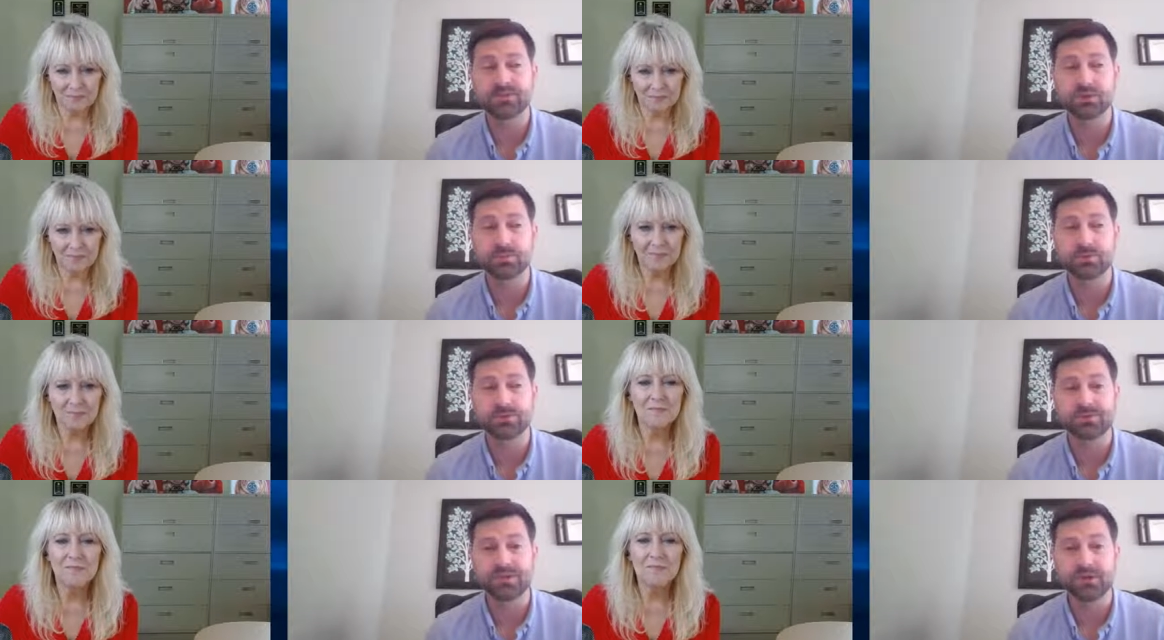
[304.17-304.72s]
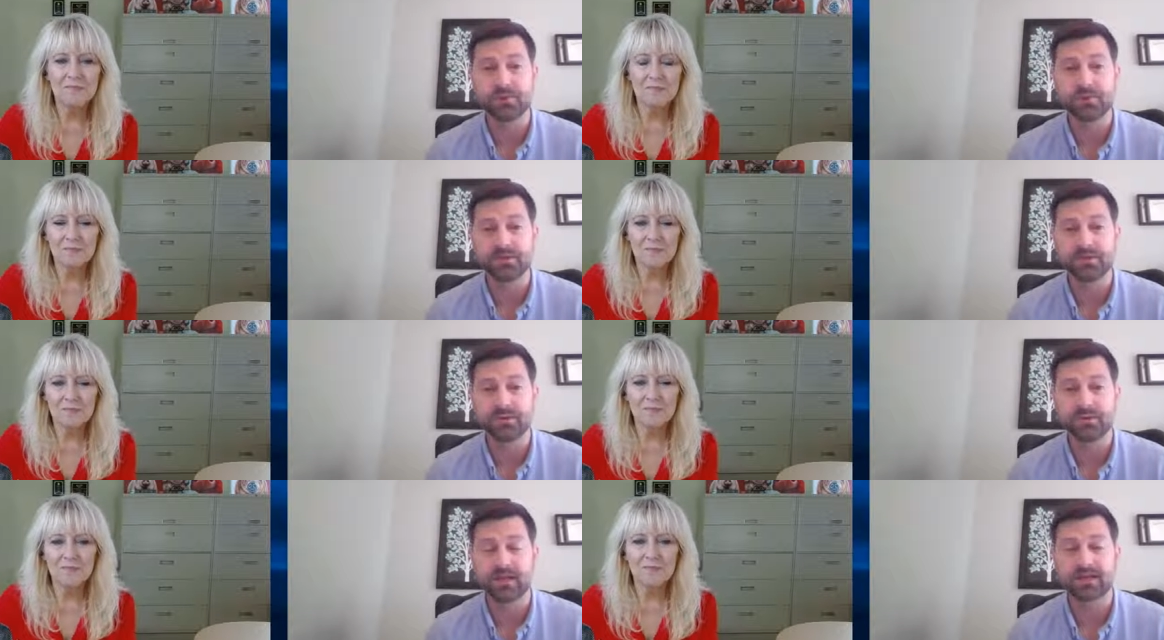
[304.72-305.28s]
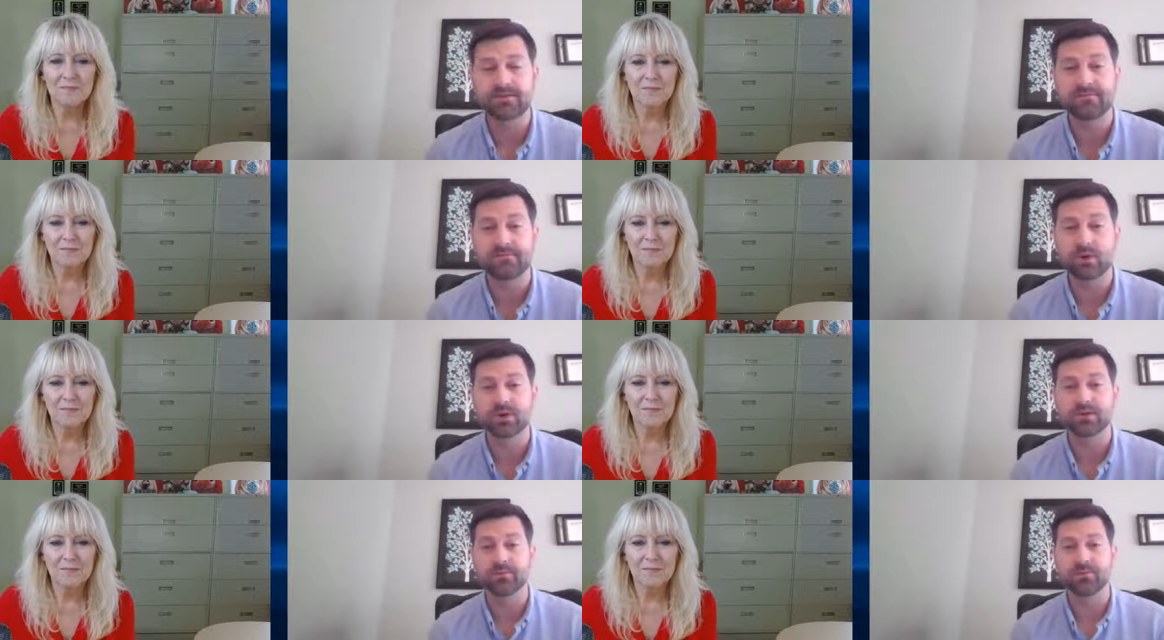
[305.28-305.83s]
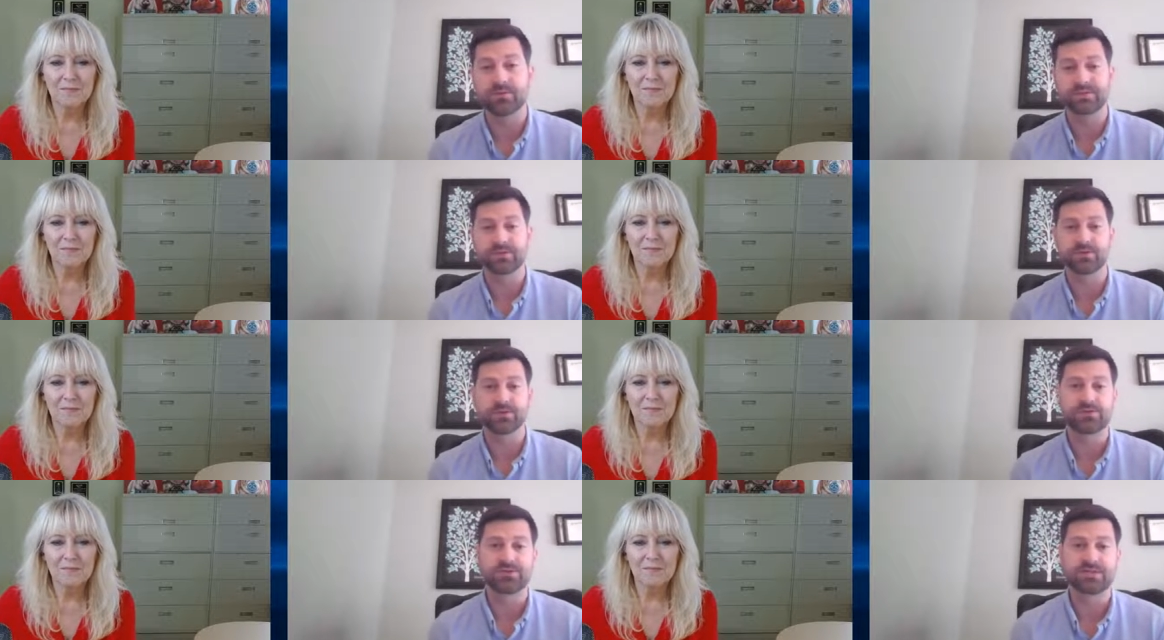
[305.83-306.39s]
Speaker 1: consumers. We do a lot of market
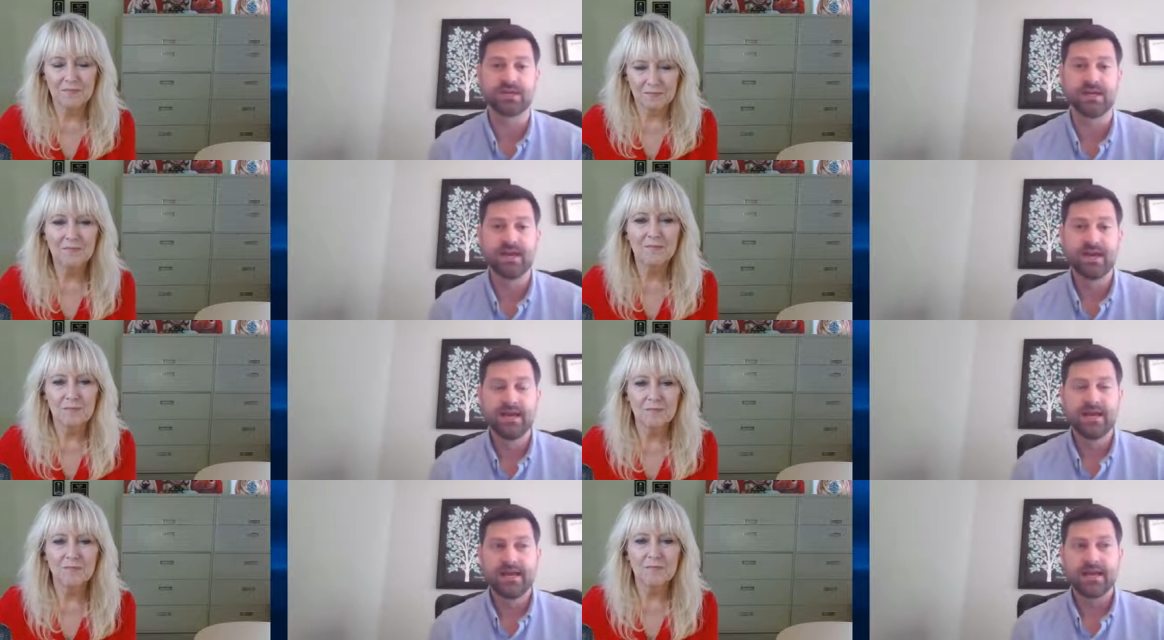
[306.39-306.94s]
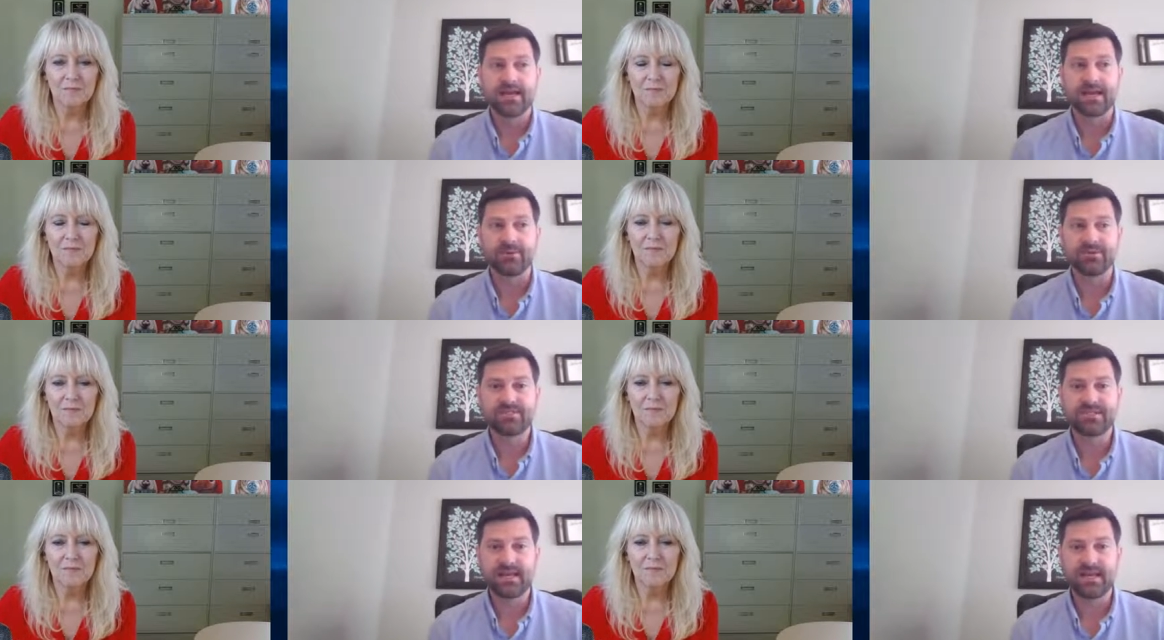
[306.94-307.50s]
research, and I would